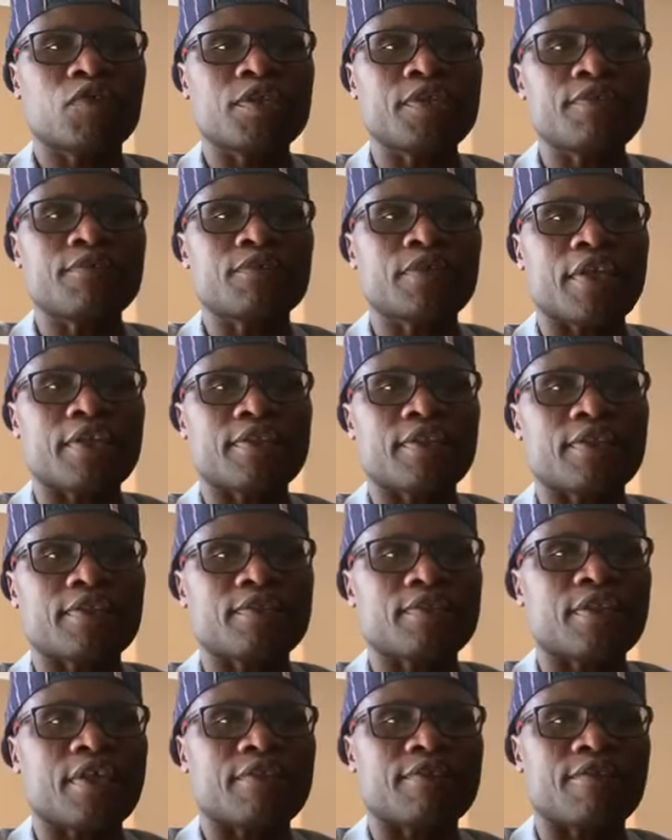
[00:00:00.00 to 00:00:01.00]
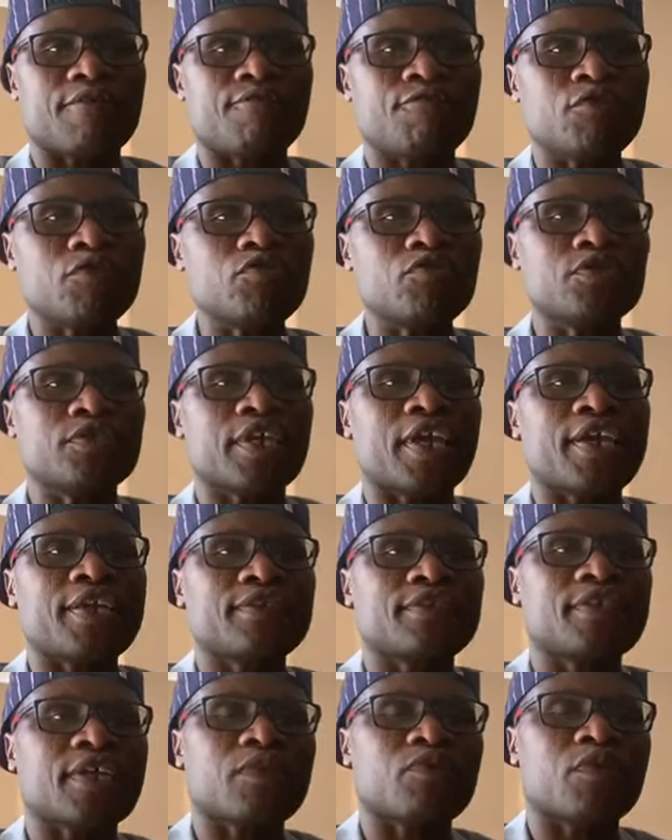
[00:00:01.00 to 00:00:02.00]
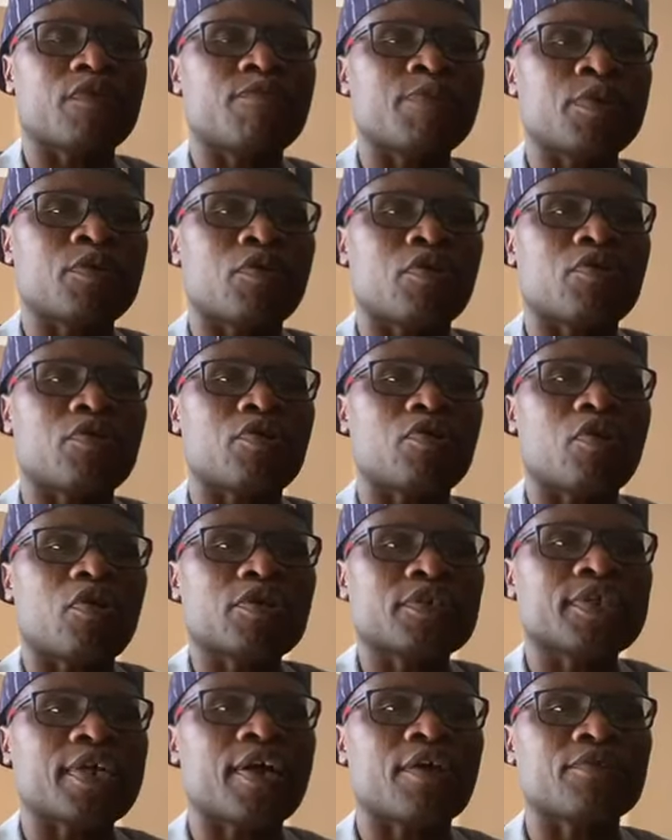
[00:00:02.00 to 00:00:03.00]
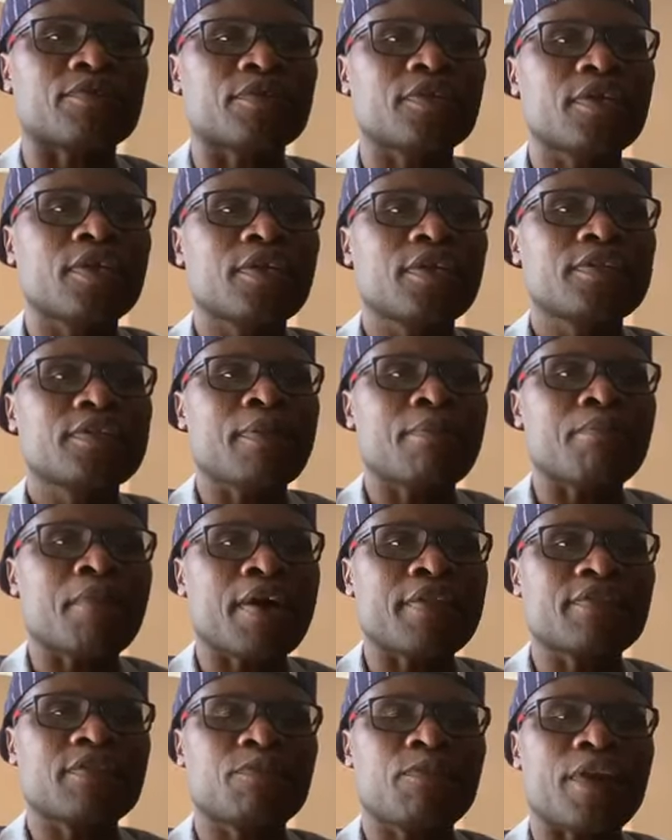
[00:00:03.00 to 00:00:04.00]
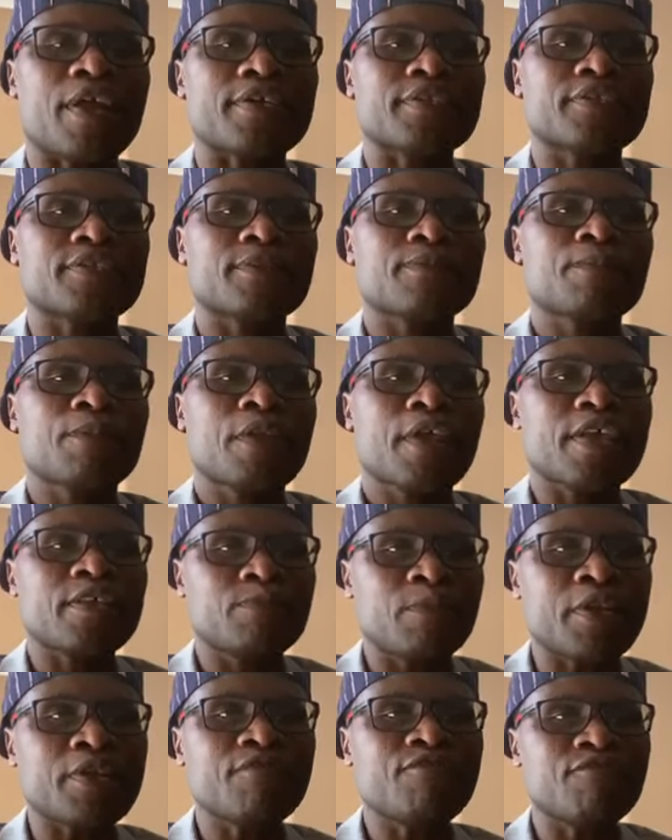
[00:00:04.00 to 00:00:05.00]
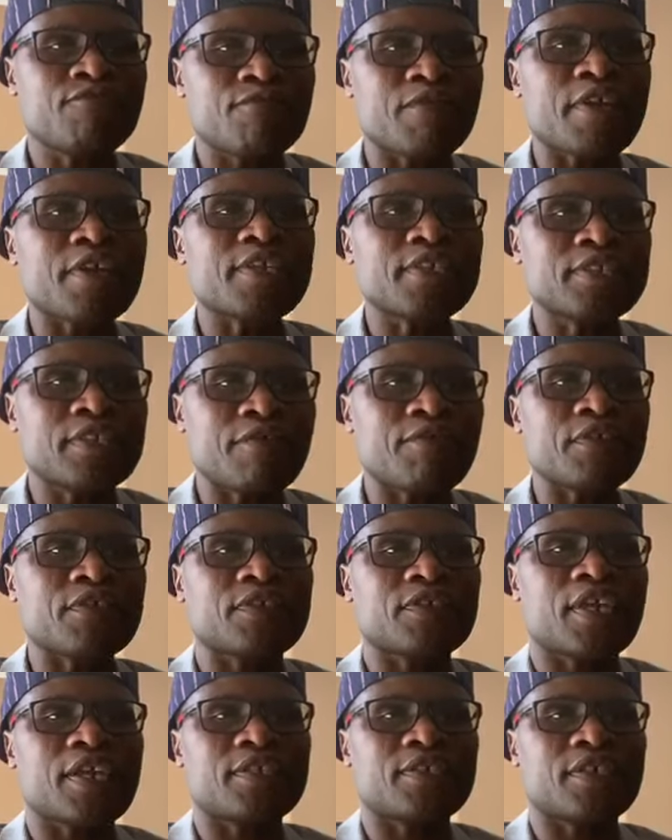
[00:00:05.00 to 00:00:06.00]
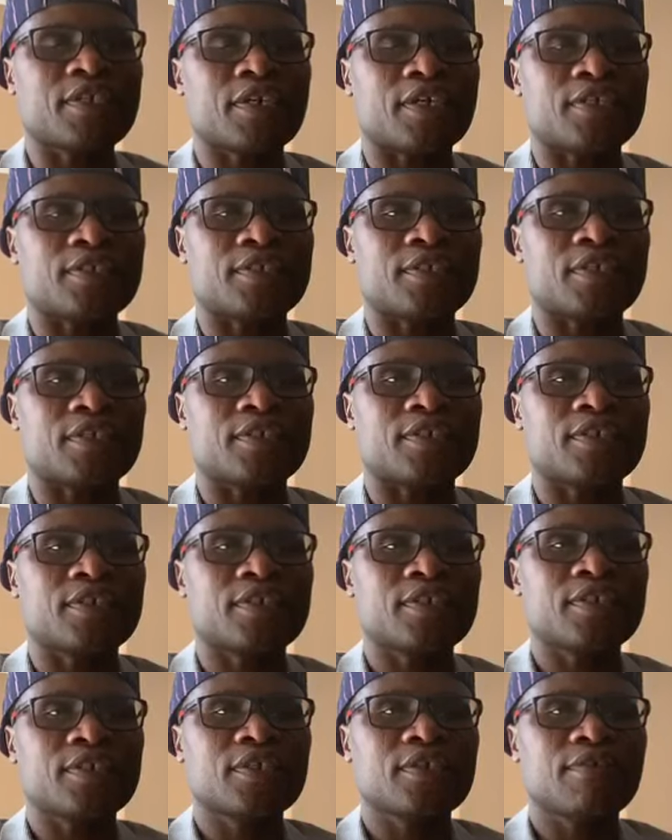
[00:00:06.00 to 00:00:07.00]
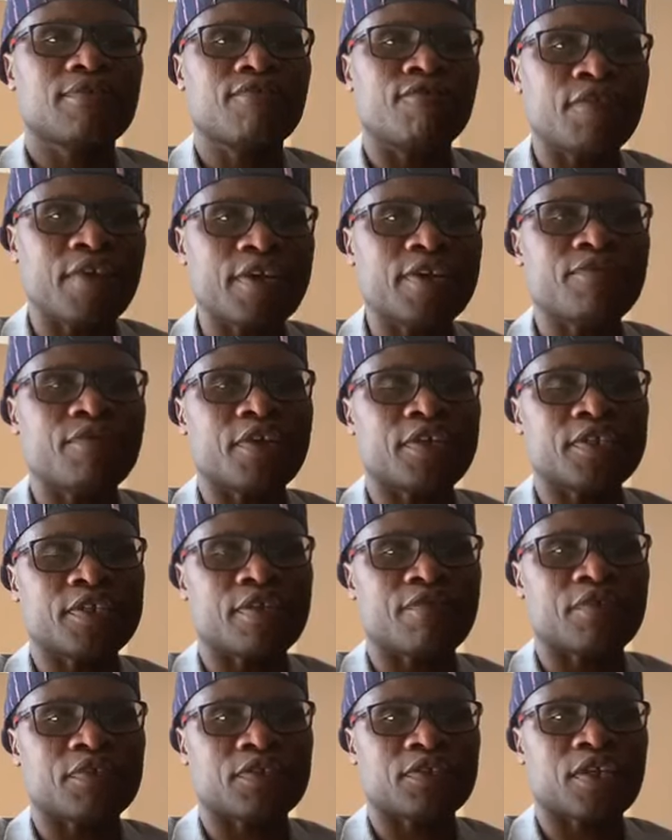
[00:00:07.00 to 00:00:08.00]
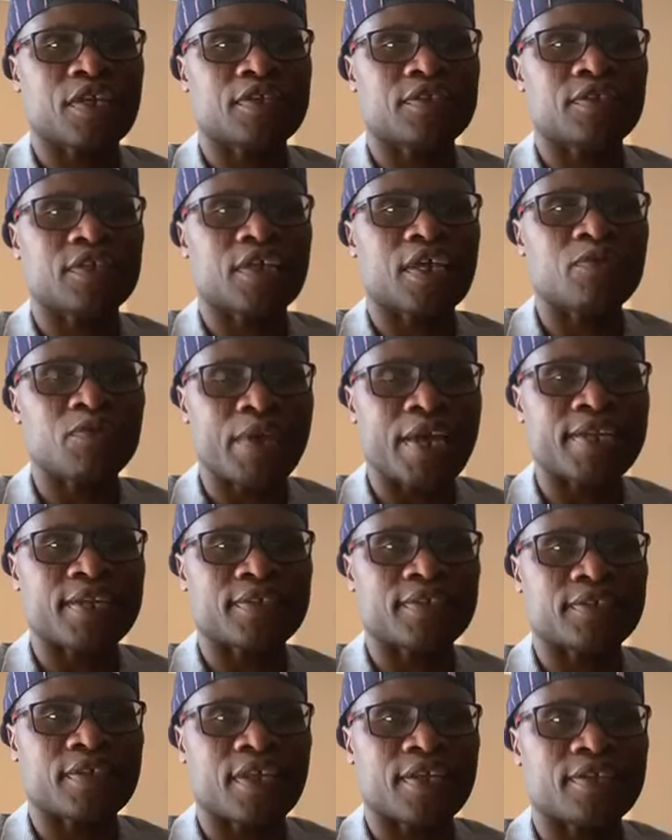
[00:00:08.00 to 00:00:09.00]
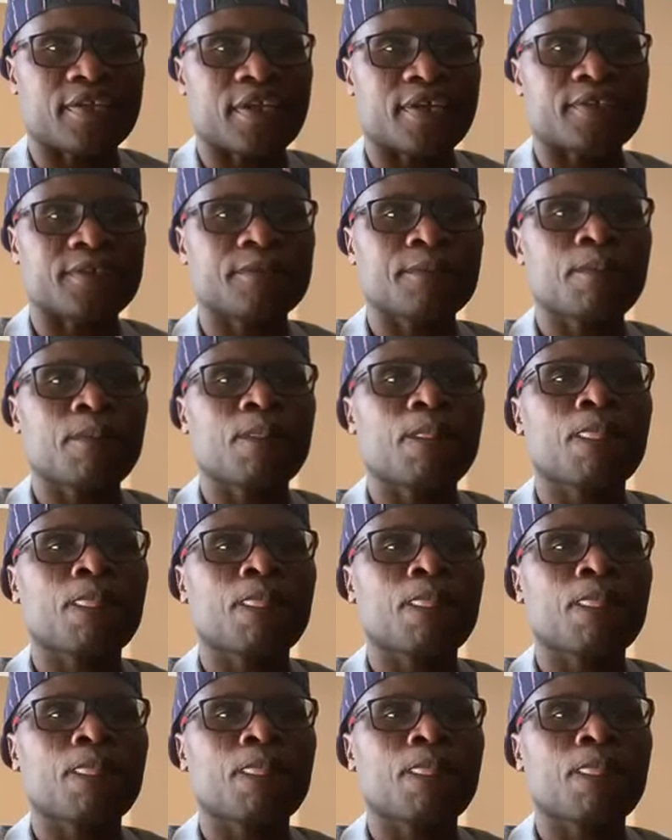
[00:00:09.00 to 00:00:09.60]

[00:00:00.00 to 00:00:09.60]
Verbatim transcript: 20, the, the, the, the few days that we've been on lockdown, the month plus, has been very devastating indeed. Very, very devastating, and we understand that.